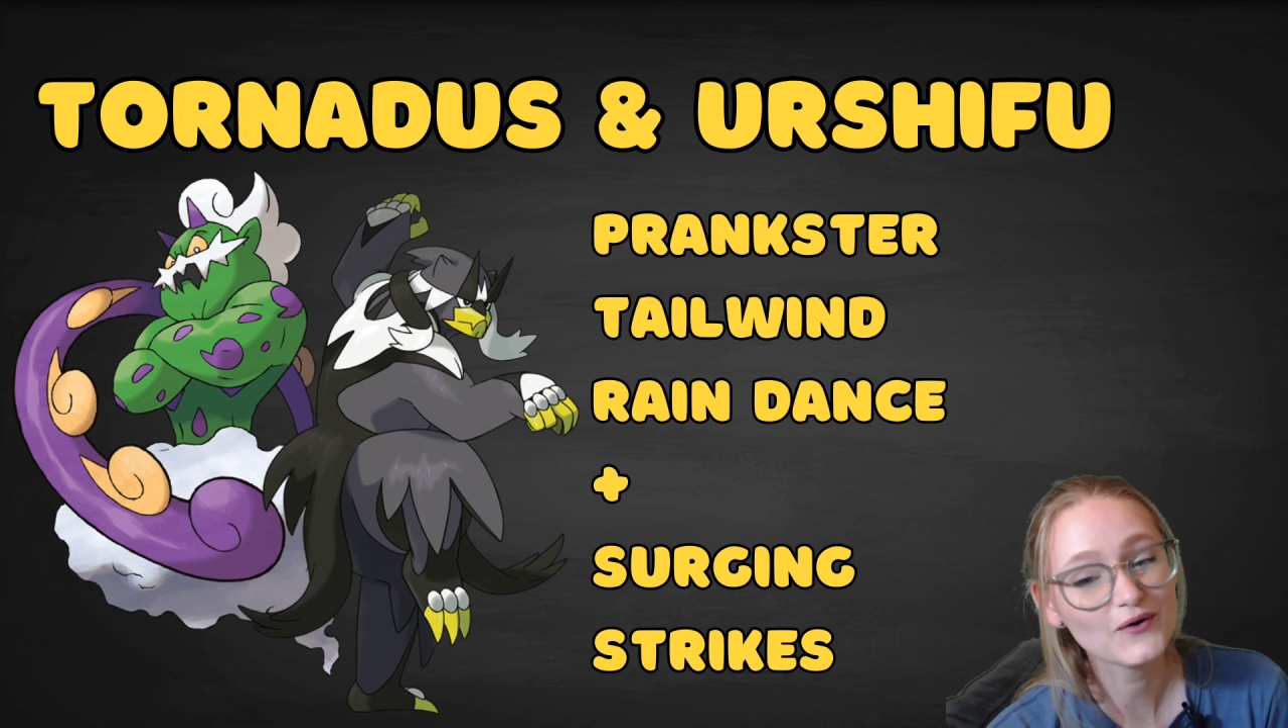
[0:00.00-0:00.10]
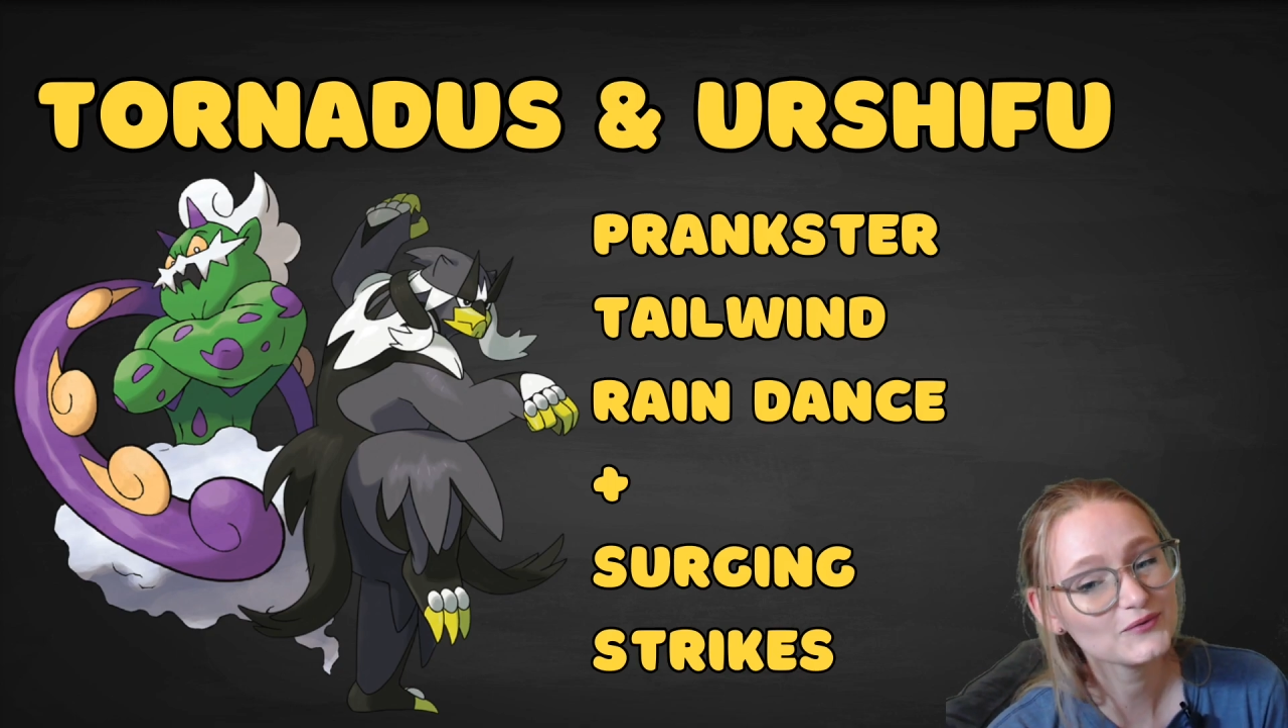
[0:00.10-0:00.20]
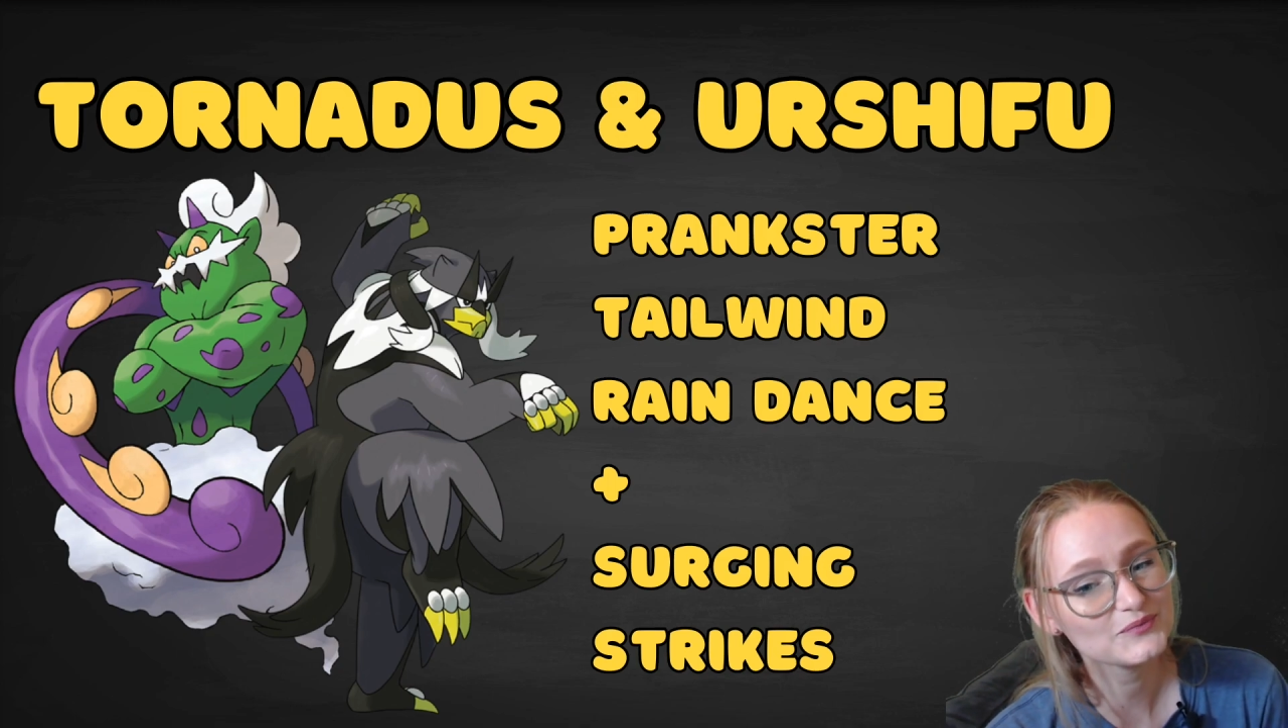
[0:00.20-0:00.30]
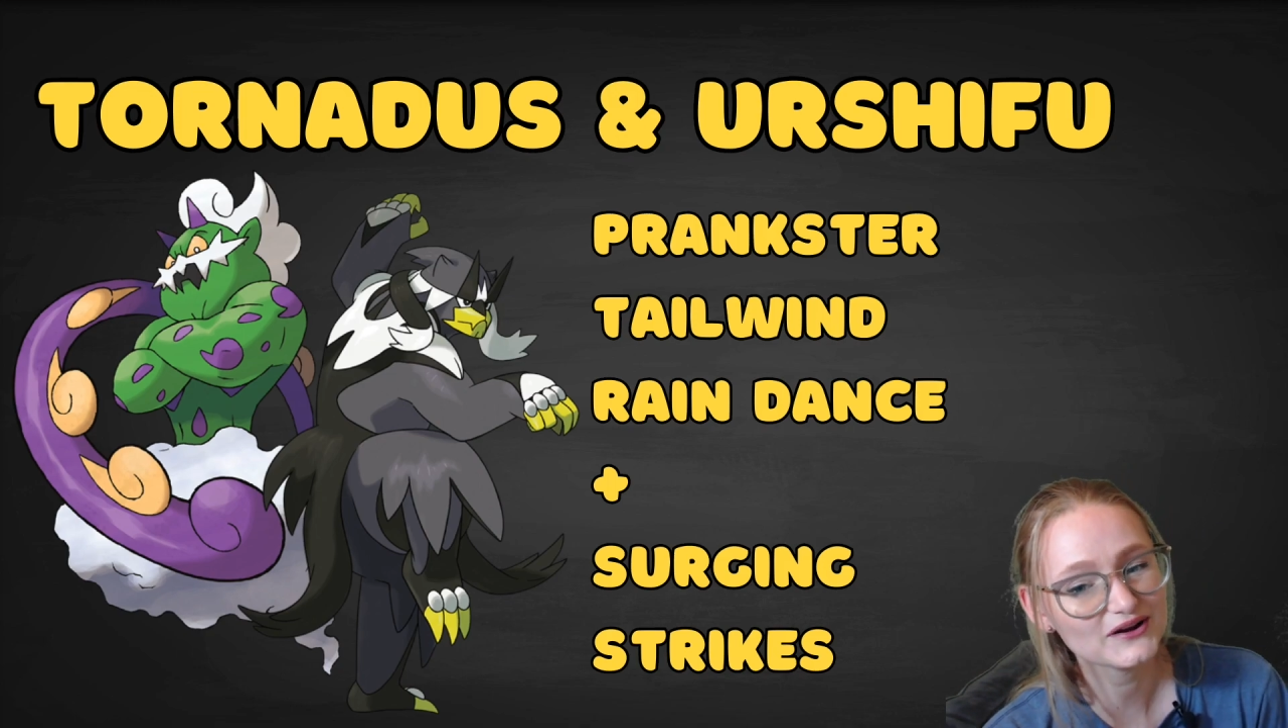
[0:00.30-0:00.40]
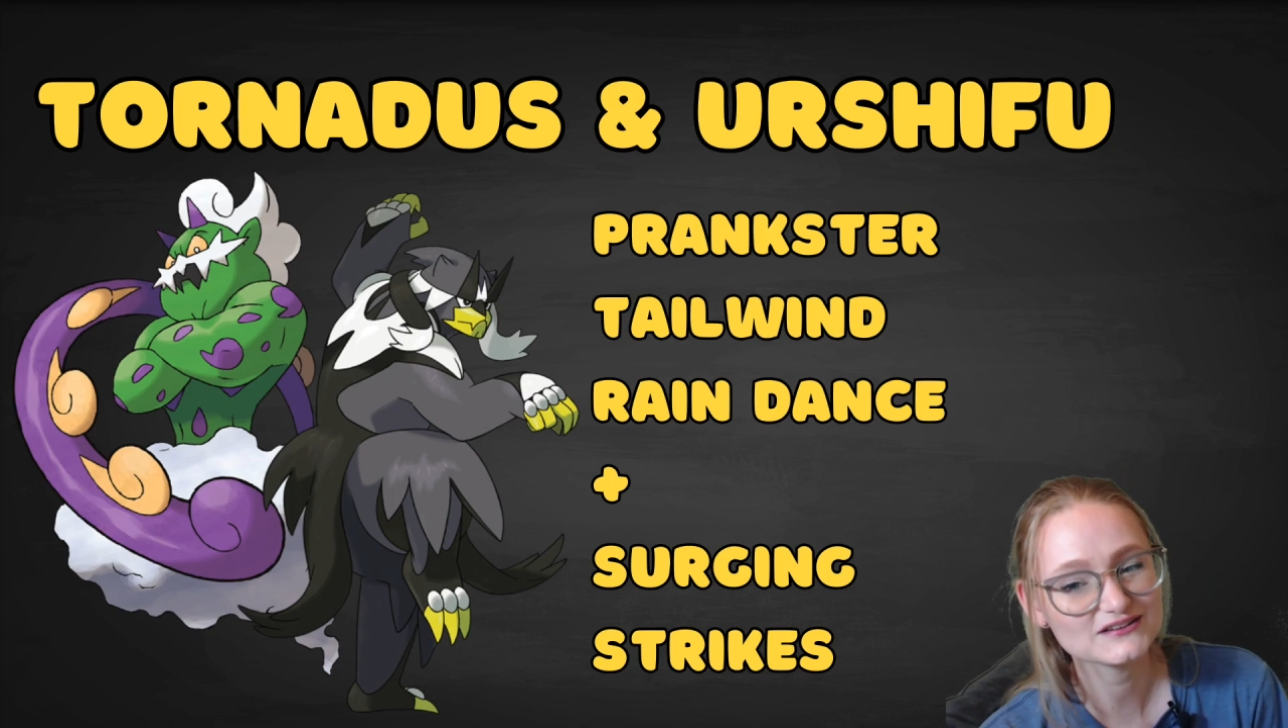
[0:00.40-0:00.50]

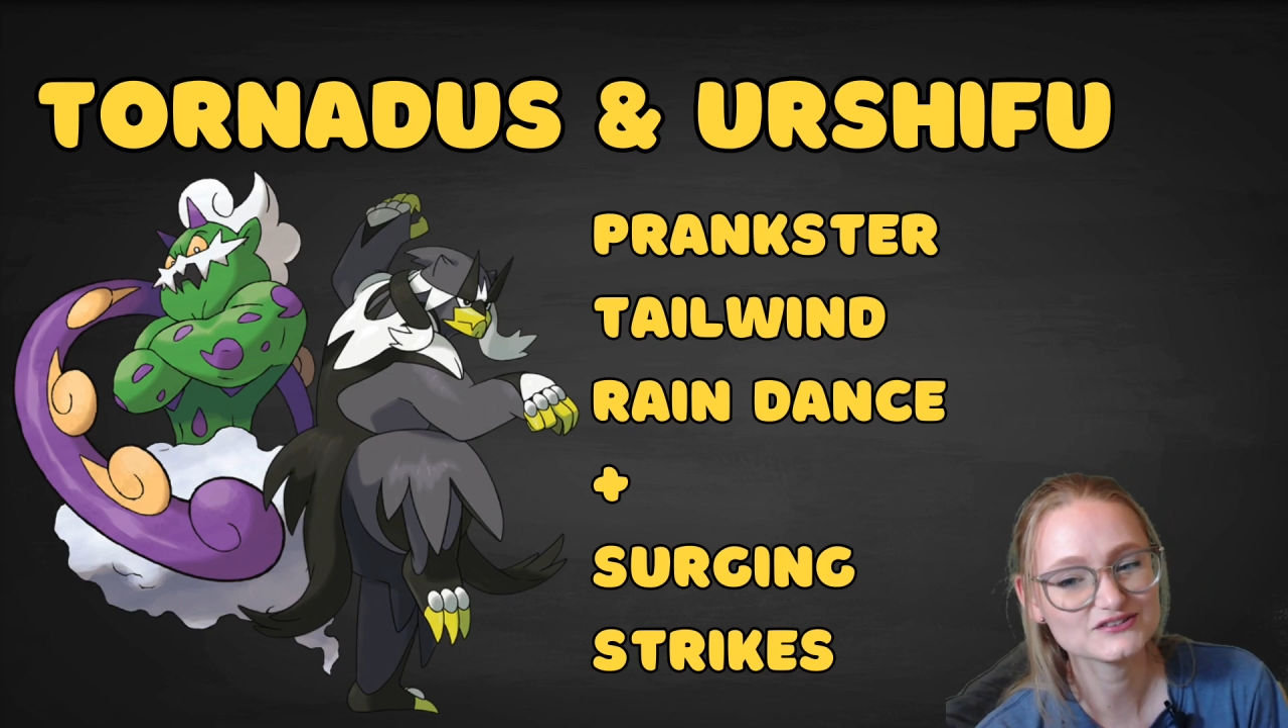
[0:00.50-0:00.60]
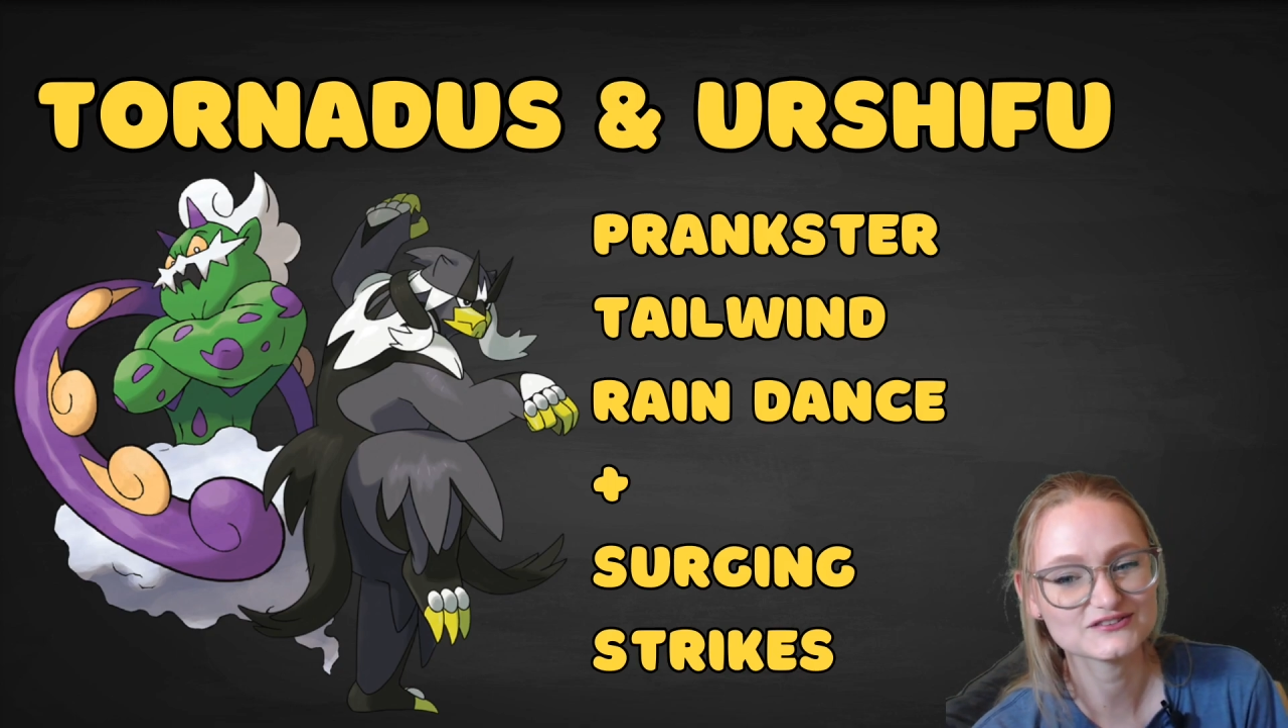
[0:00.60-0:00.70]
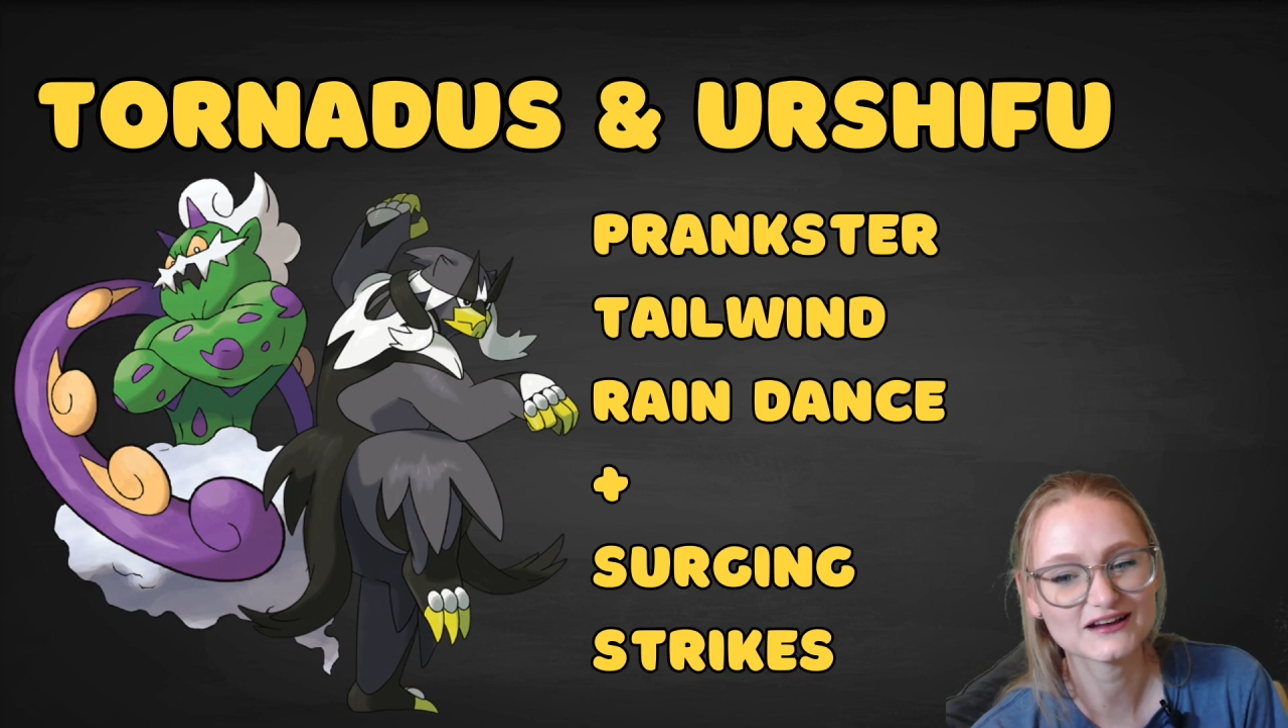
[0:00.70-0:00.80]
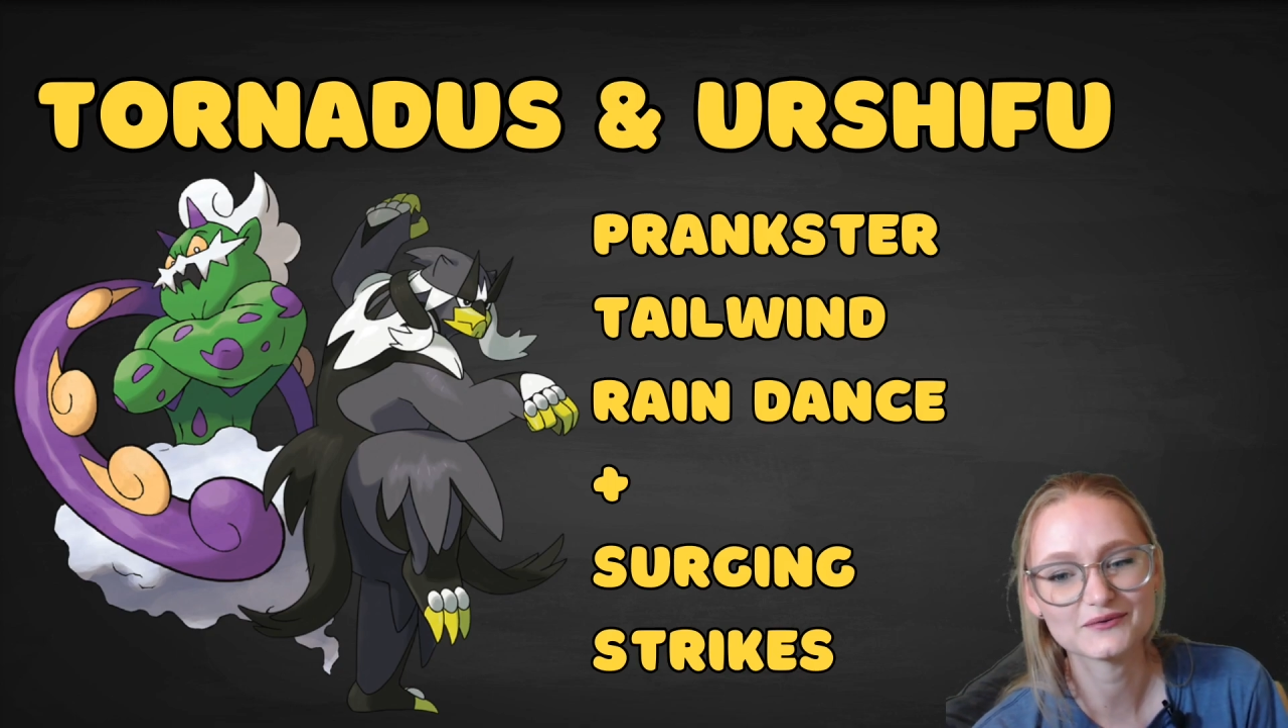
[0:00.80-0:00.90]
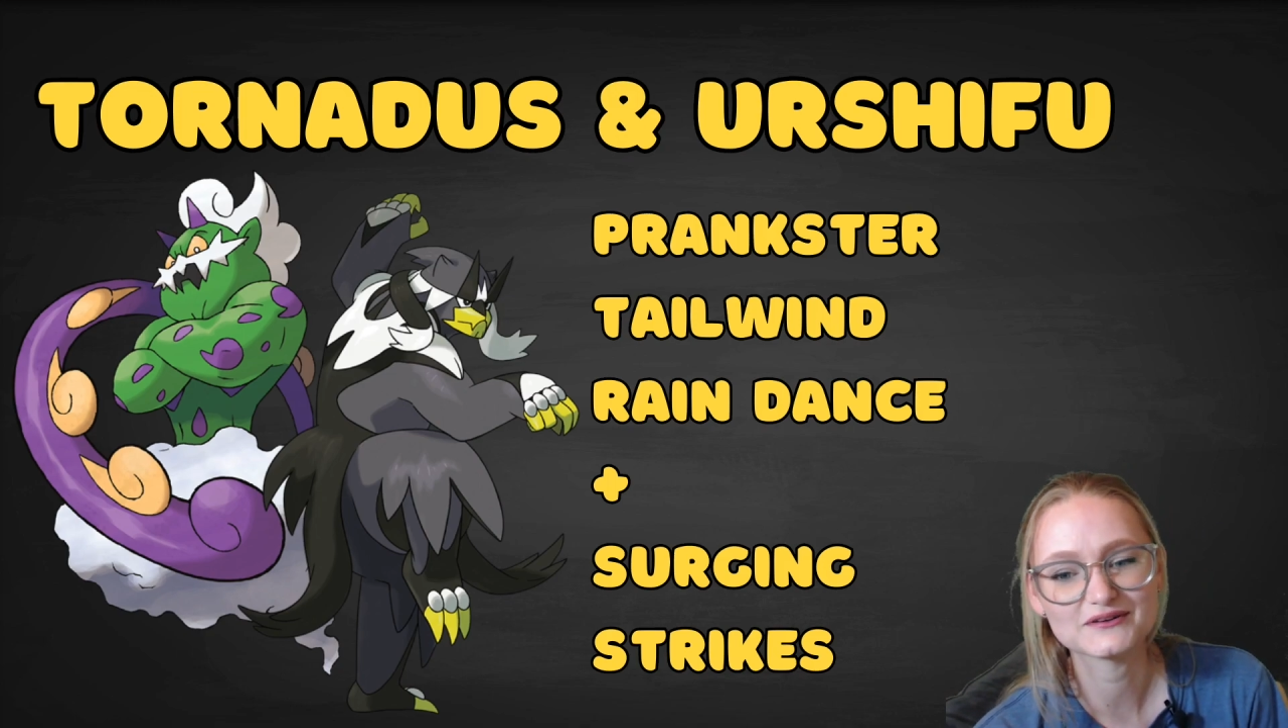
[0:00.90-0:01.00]
own Prankster
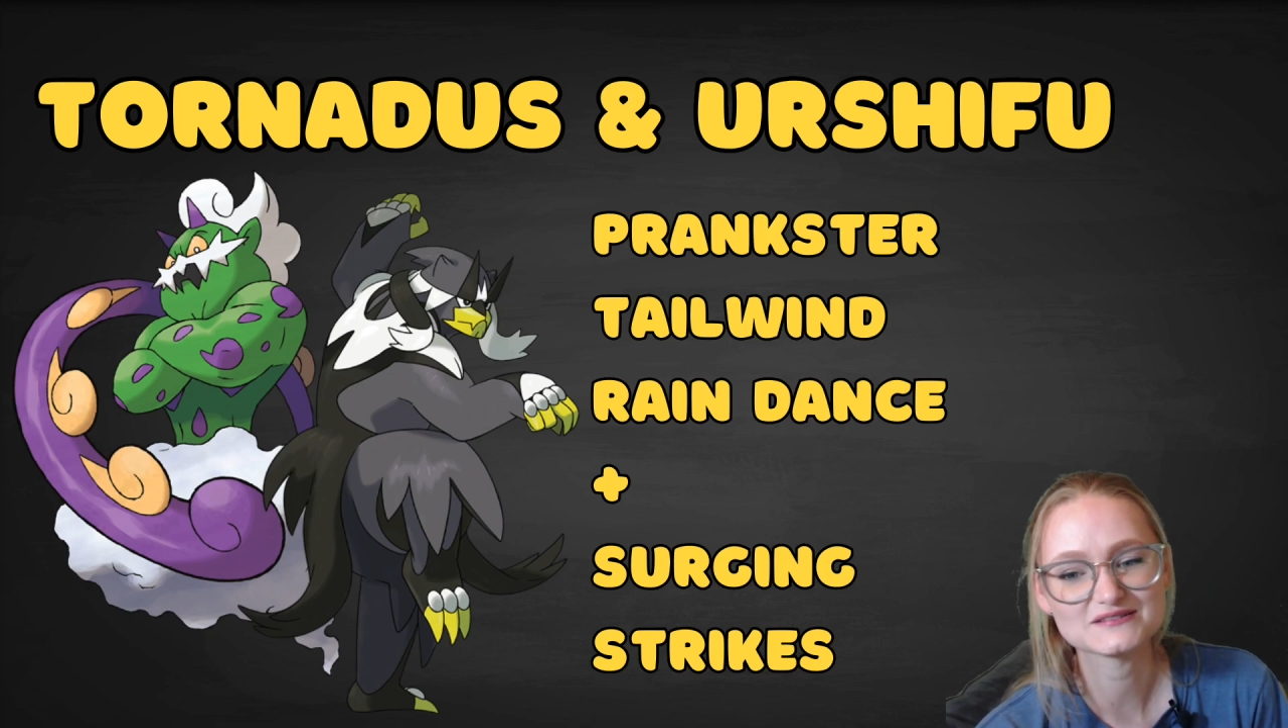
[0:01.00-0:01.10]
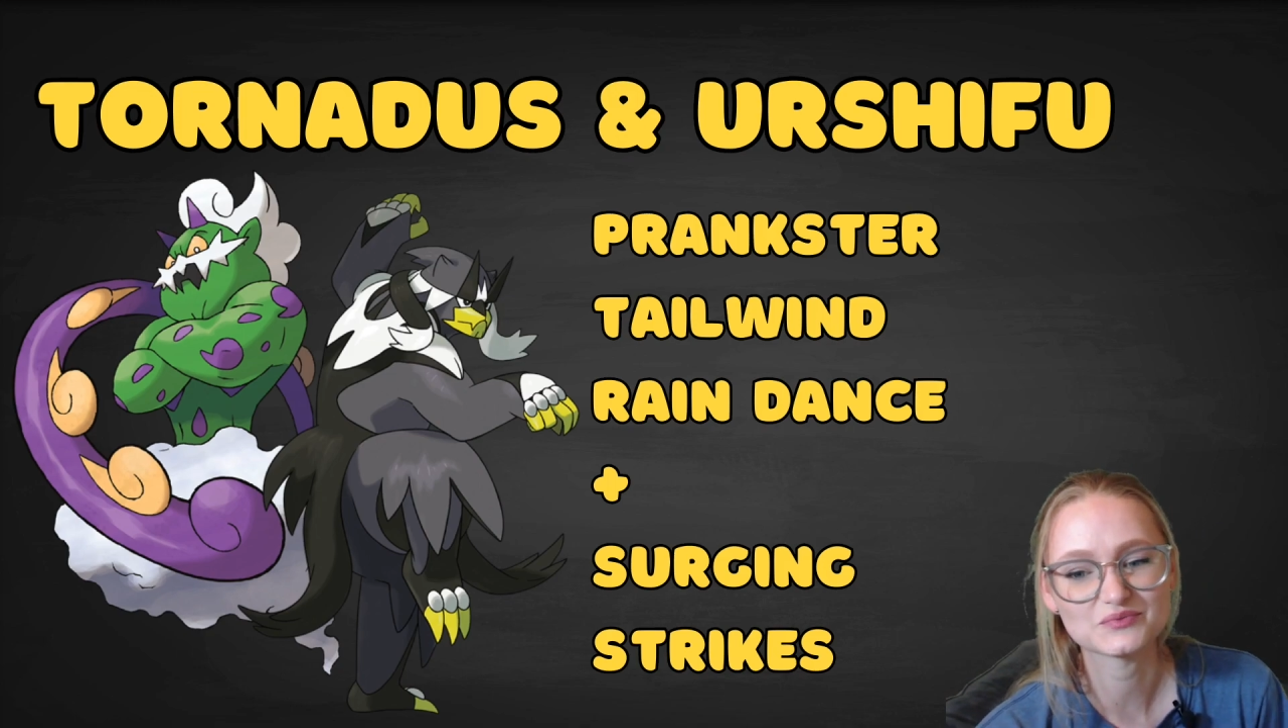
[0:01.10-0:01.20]
Tailwind